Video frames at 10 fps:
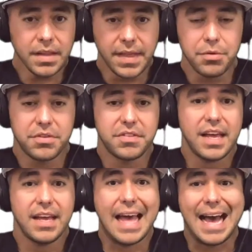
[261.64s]
They would
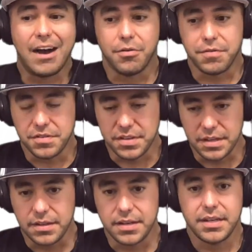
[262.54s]
say our
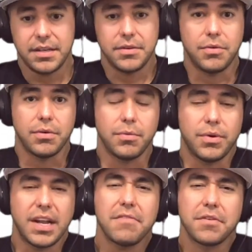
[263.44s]
facility or
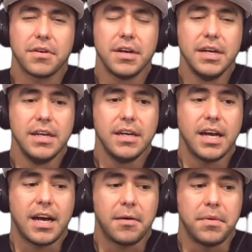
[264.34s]
whatever.
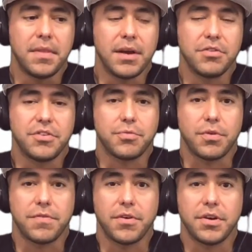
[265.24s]
They were just
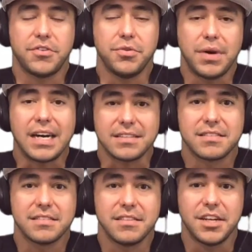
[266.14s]
referring to
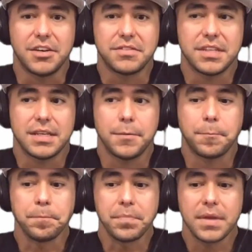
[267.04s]
us, you know,
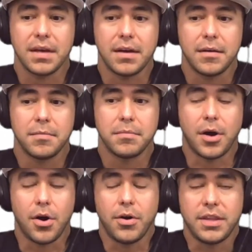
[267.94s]
to
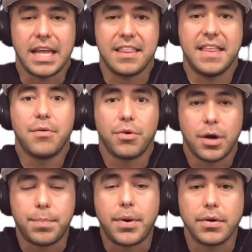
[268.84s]
like they were
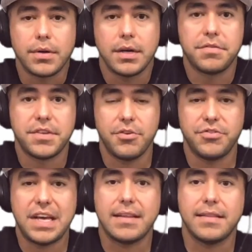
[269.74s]
a part of
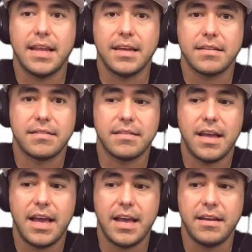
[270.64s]
Synergy Athletics,
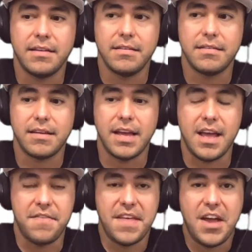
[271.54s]
and
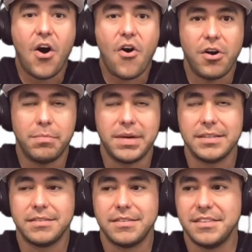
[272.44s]
they are,
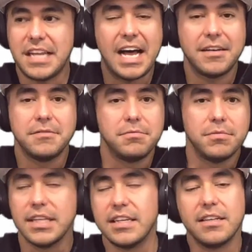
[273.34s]
but not
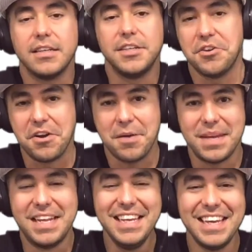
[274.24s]
legally. You know what I mean?